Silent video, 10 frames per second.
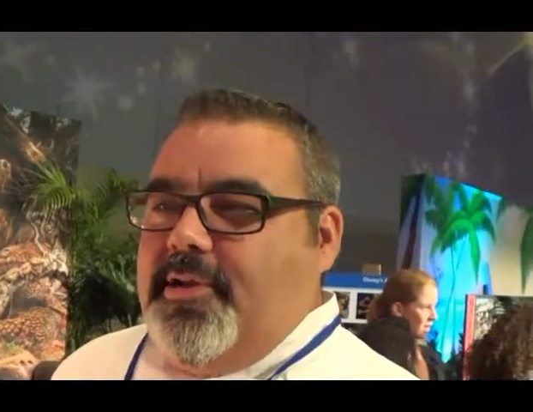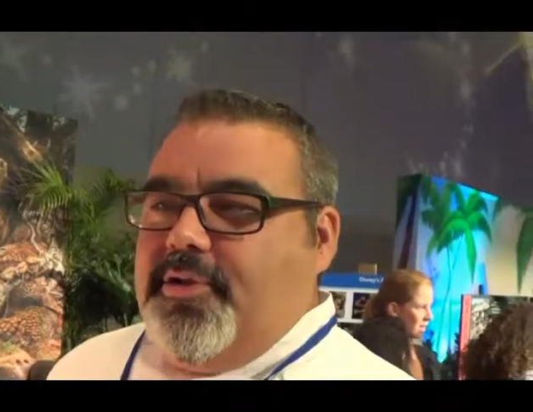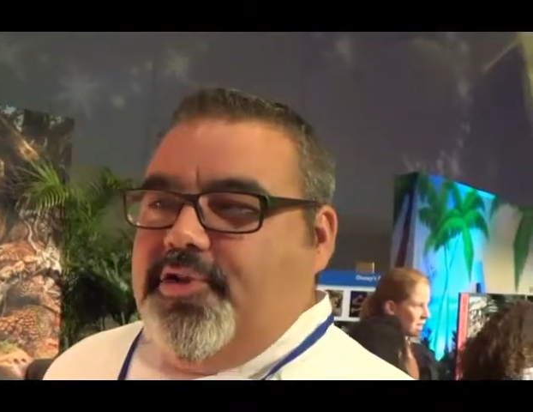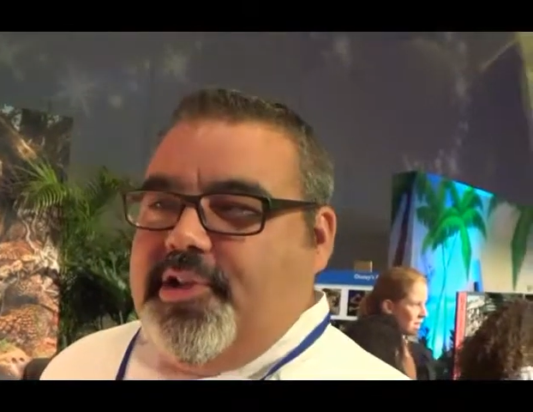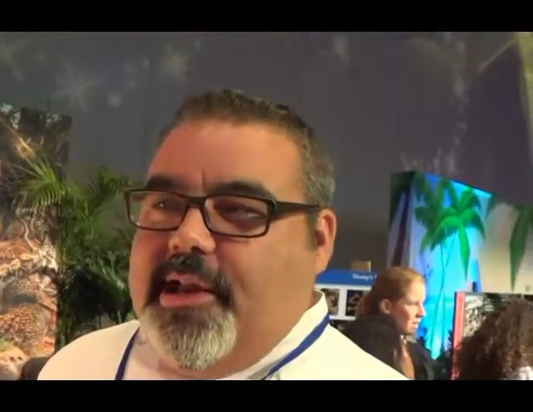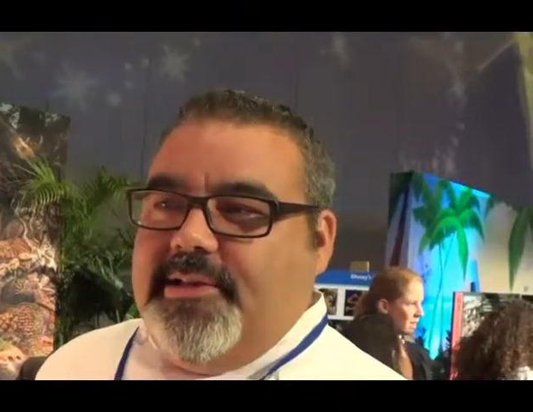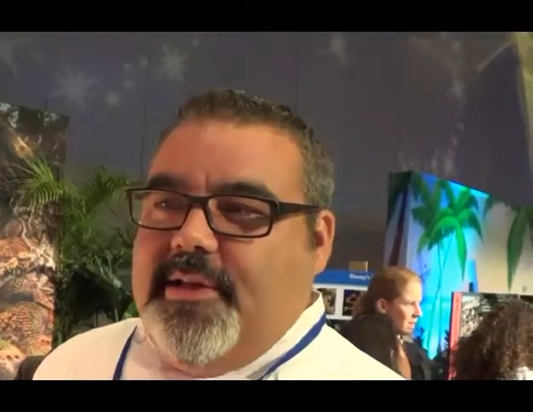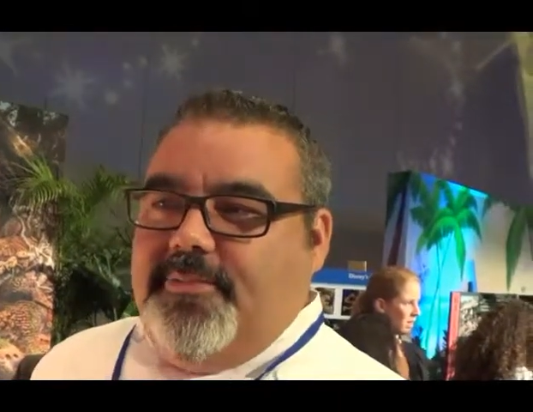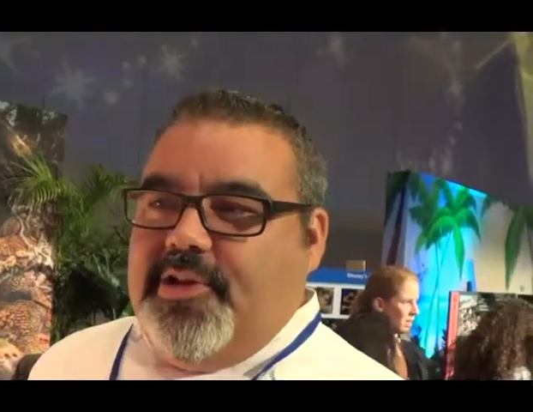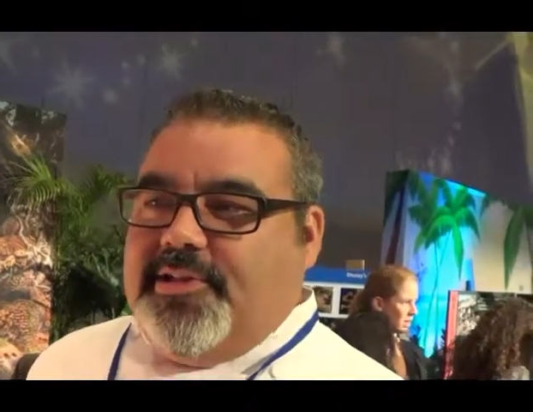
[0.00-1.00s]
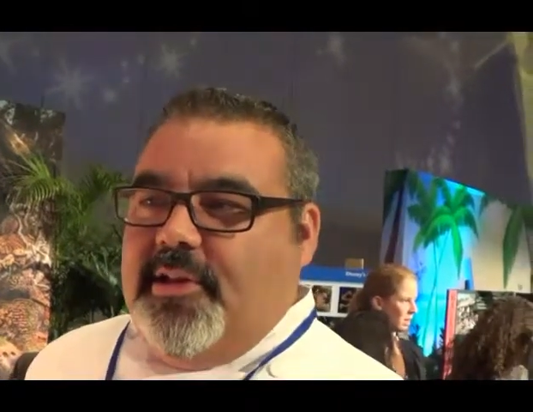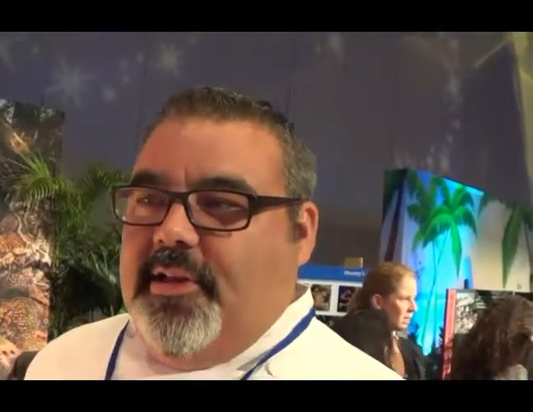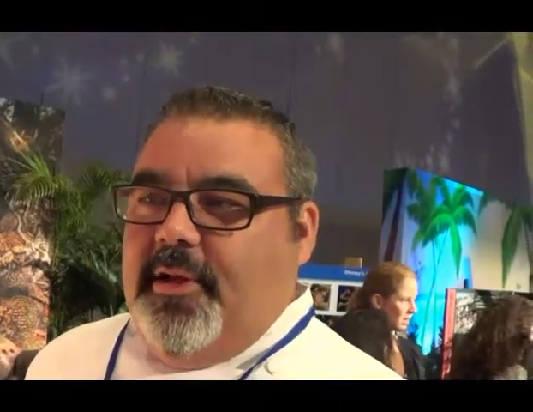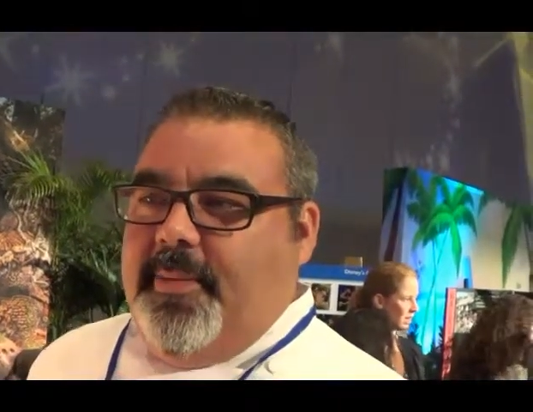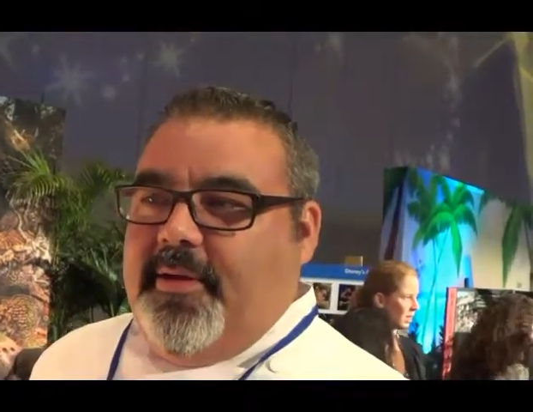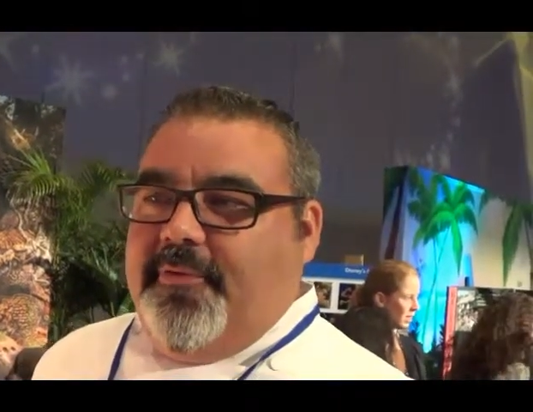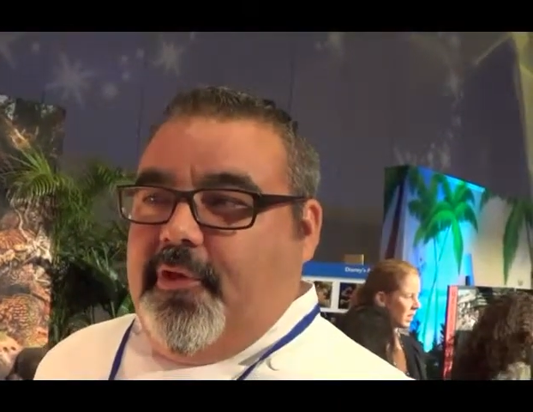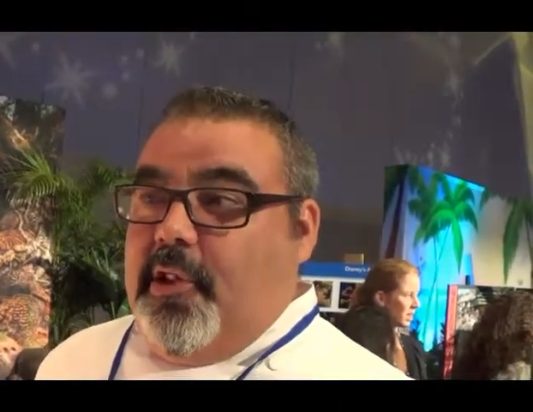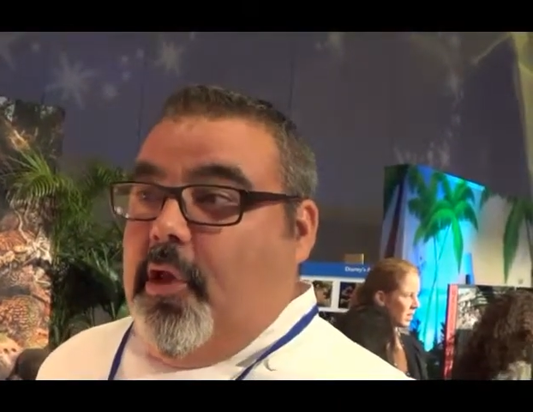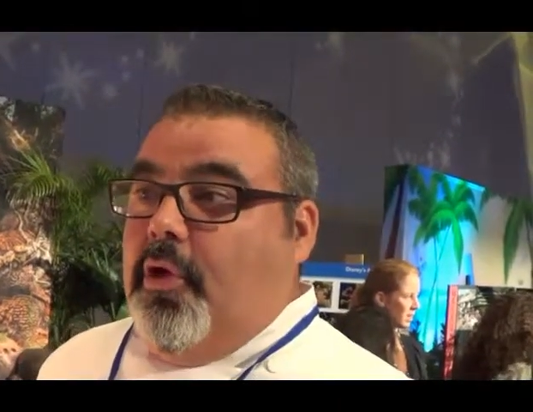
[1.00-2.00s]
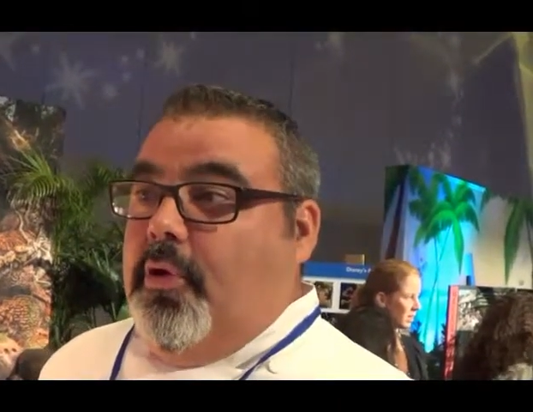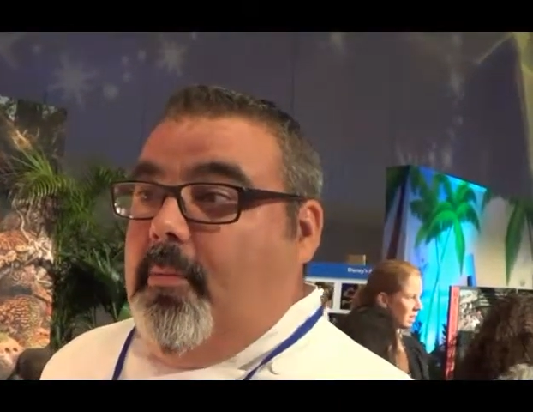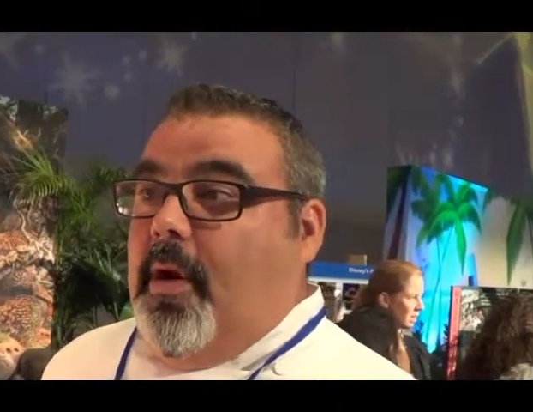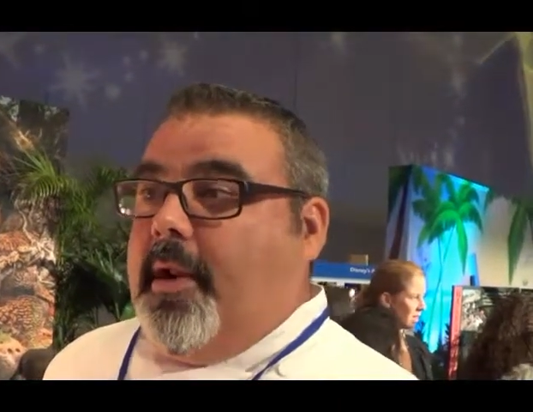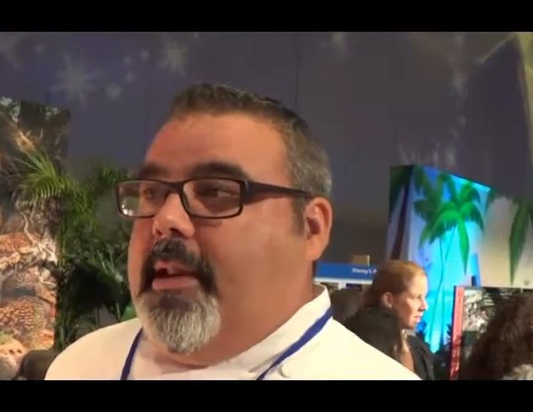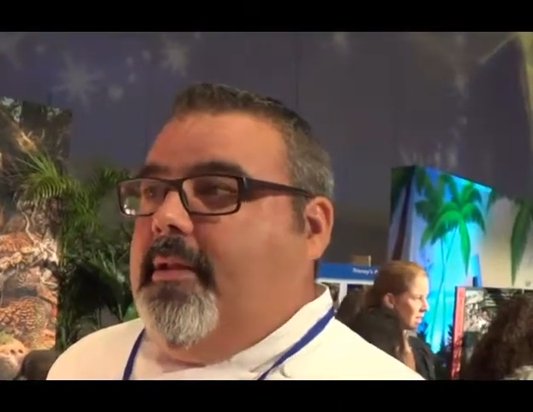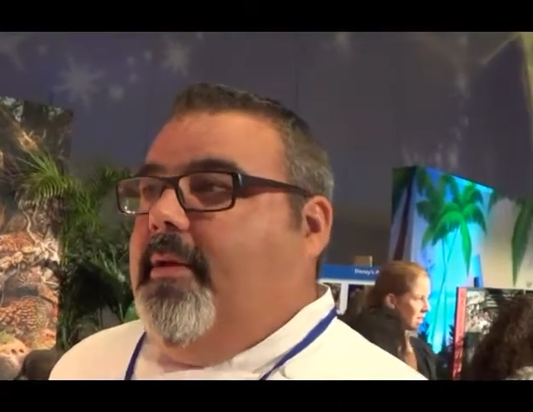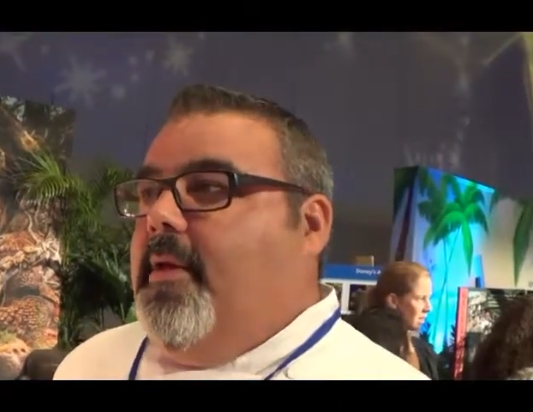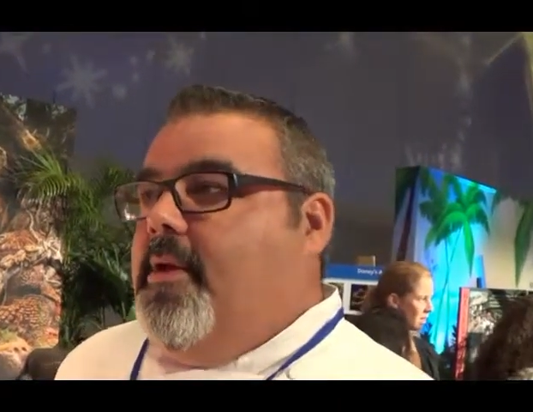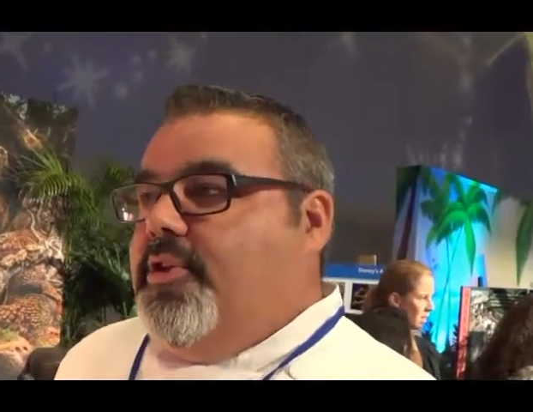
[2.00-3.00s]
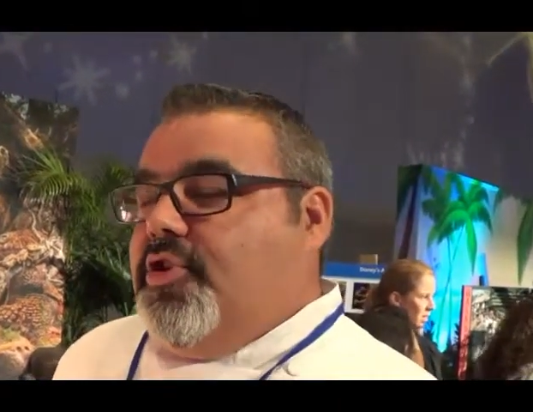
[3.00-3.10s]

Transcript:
Speaker 1: also change them just a little bit for the local market.